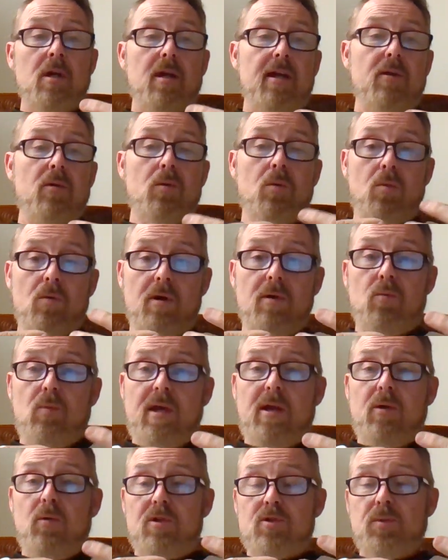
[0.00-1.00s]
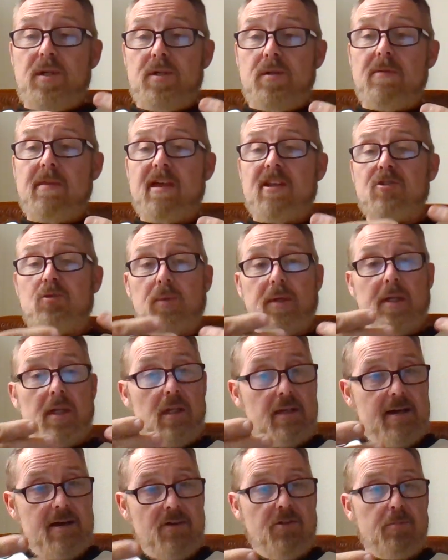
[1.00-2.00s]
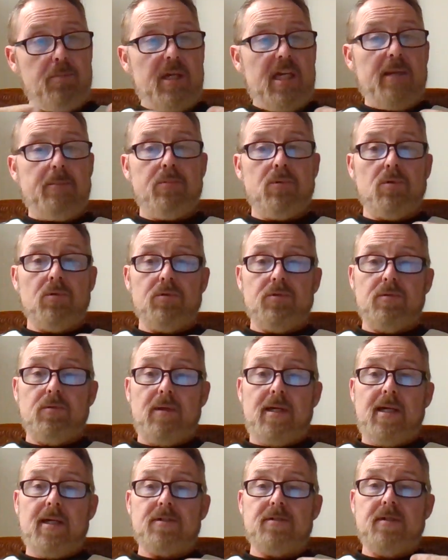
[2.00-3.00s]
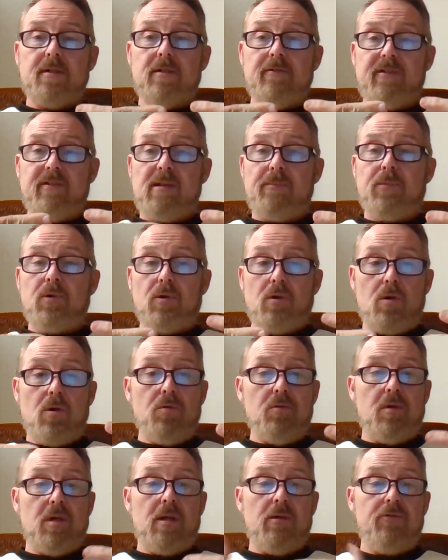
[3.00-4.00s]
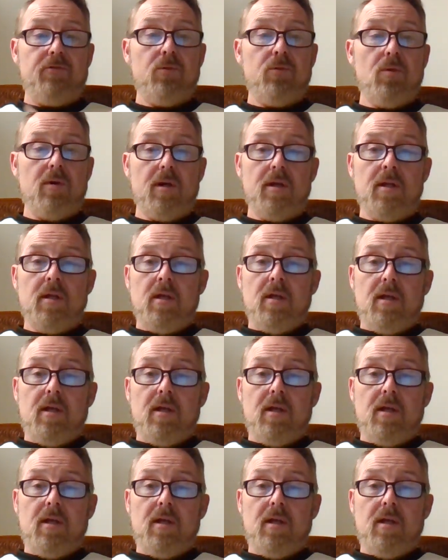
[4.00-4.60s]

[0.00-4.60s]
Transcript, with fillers: And one way in which we do that is we allow the people to actually develop their own name for it.